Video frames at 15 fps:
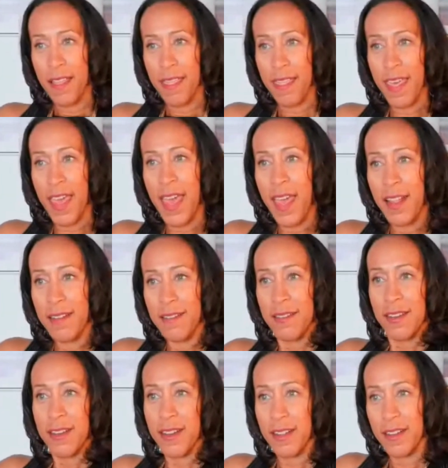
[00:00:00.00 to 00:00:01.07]
that
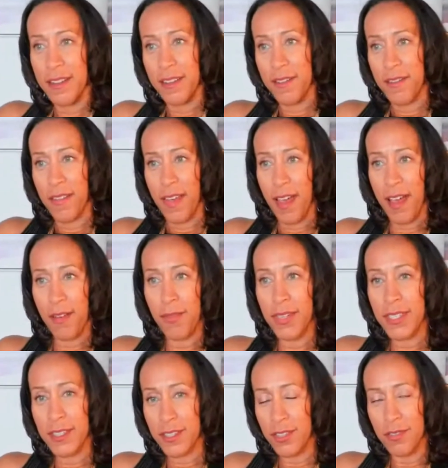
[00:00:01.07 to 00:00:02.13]
I
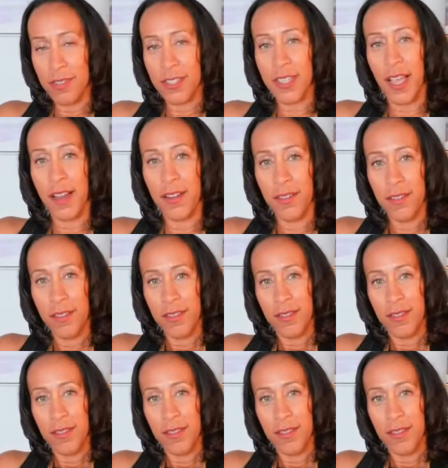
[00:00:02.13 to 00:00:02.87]
wasn't suicidal.